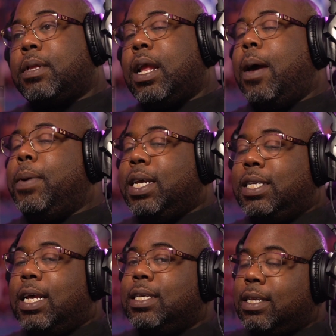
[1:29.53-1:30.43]
I mean, that
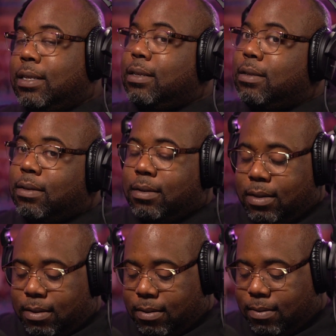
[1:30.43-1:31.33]
sounds
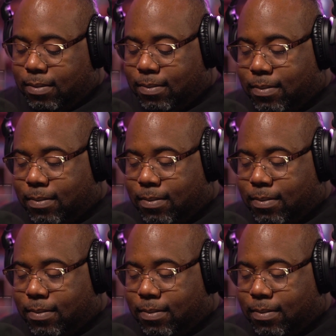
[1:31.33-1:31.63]
mm,